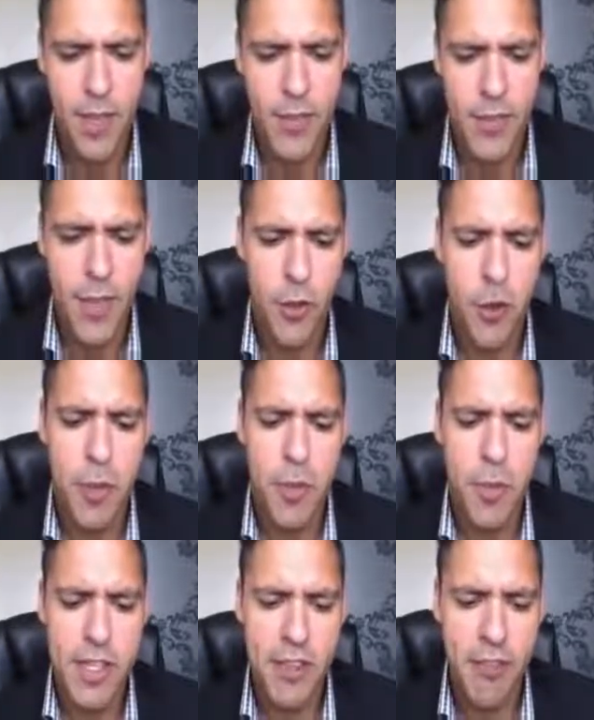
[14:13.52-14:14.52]
So we're
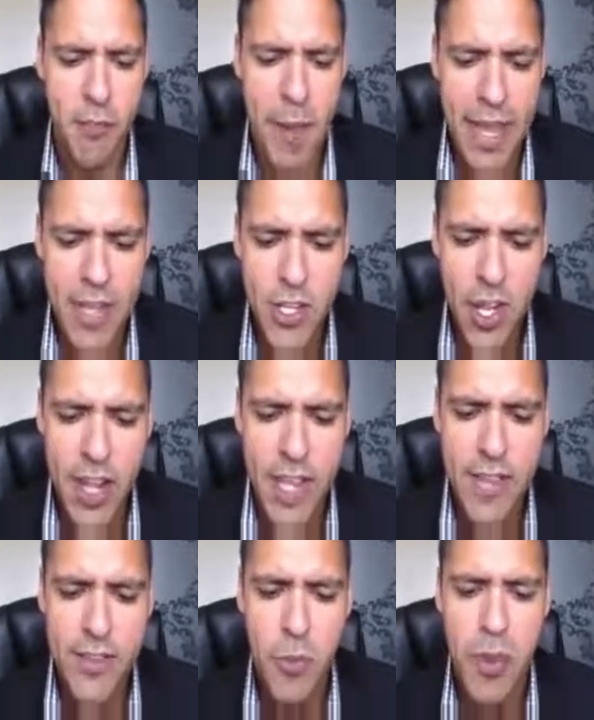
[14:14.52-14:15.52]
optimizing for page
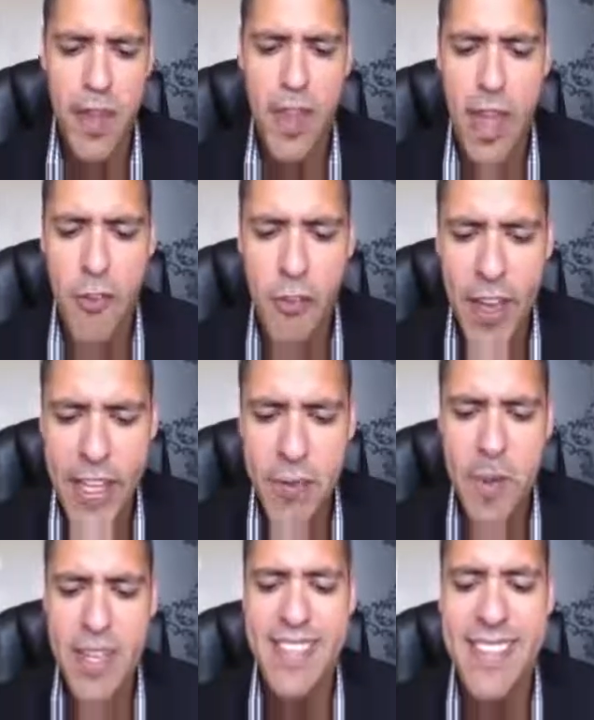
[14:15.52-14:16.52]
likes. We'll let
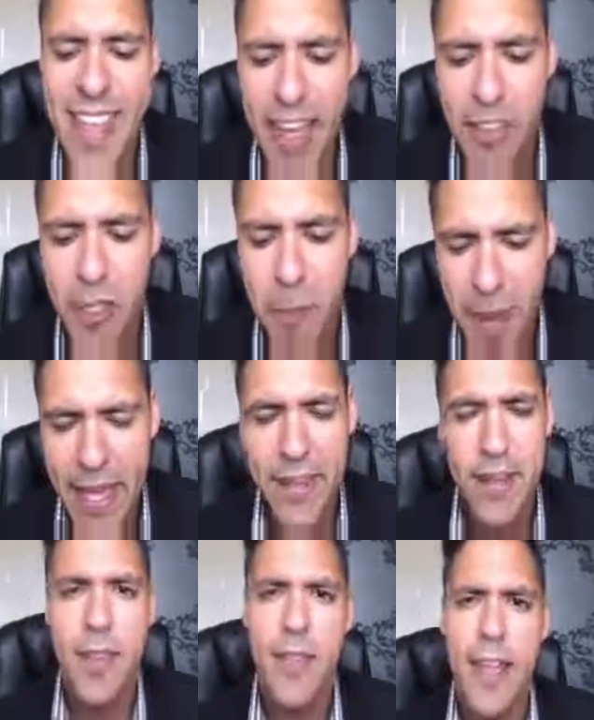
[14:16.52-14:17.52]
Facebook set the bid.
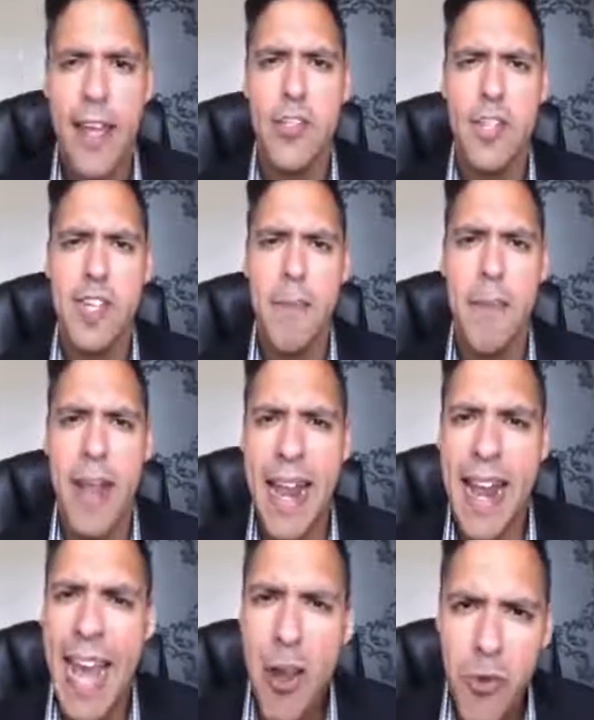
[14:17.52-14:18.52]
That just
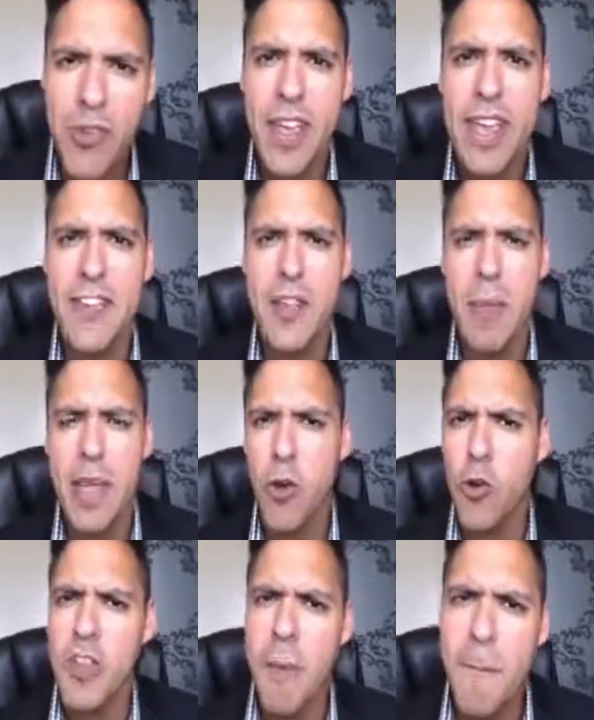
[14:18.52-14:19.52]
allows it to be
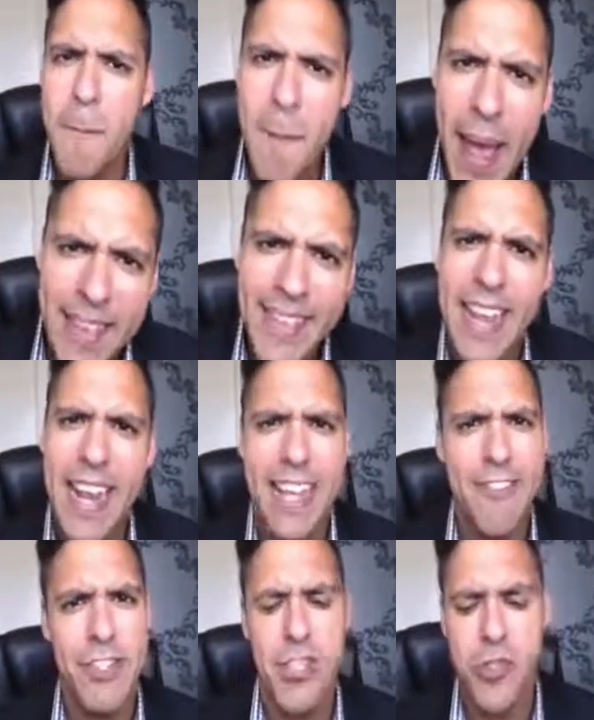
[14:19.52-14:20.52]

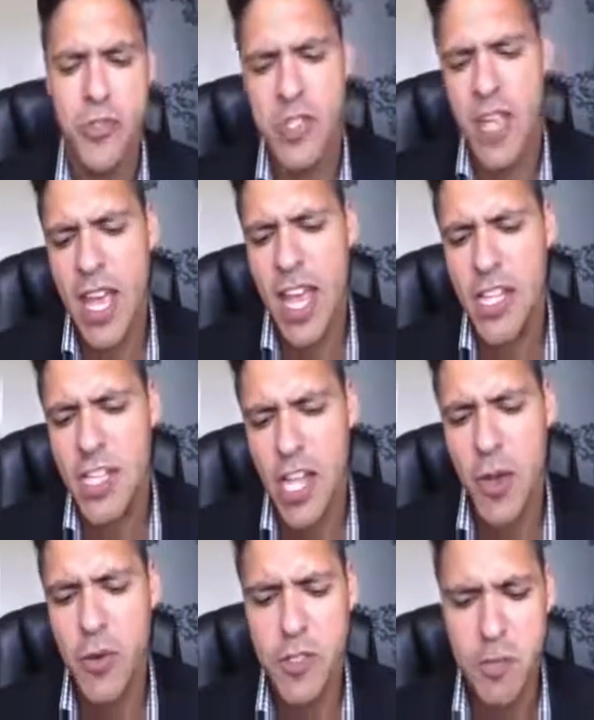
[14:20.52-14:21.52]
automatically reduced as
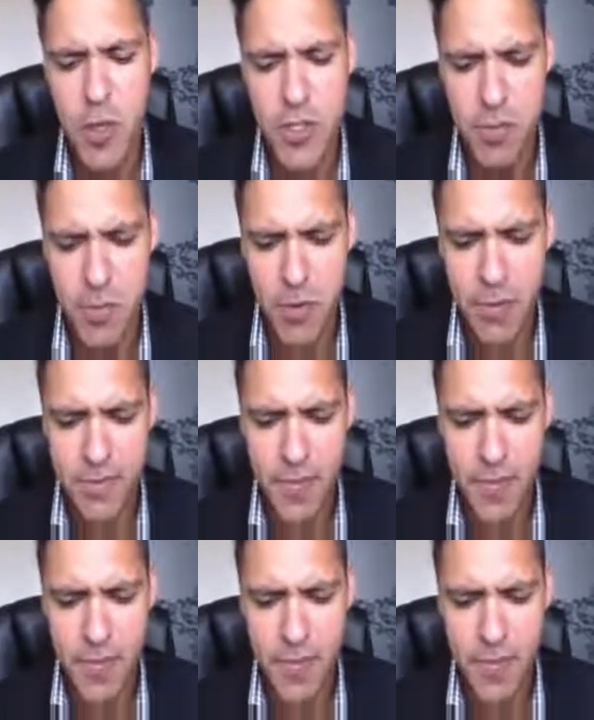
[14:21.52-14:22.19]
low as possible.